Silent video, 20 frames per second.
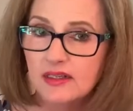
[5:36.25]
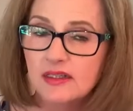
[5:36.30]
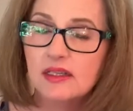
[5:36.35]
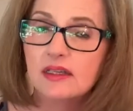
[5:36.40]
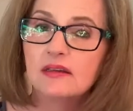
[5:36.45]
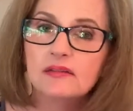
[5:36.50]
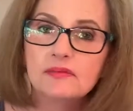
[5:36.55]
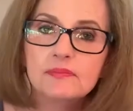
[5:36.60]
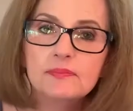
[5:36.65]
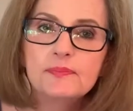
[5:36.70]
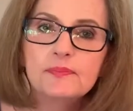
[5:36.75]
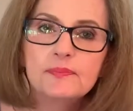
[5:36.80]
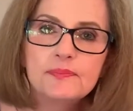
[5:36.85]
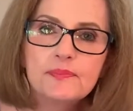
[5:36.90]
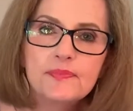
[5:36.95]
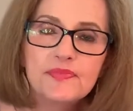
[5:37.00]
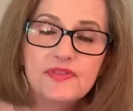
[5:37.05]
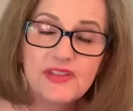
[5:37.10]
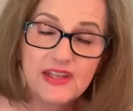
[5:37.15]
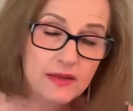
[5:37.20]
a
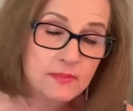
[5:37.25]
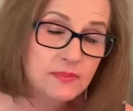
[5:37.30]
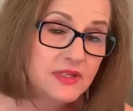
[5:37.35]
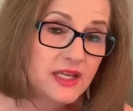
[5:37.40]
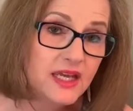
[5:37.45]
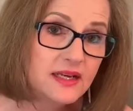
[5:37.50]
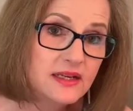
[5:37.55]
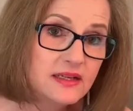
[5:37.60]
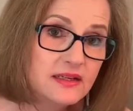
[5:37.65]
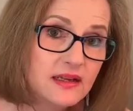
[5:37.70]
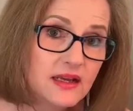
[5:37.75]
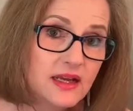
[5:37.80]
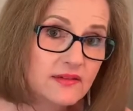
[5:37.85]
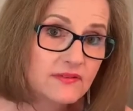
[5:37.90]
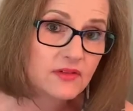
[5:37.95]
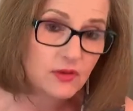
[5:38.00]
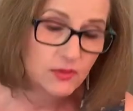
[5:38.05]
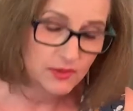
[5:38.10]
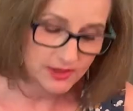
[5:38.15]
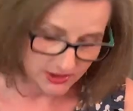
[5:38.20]
themed edit. I've always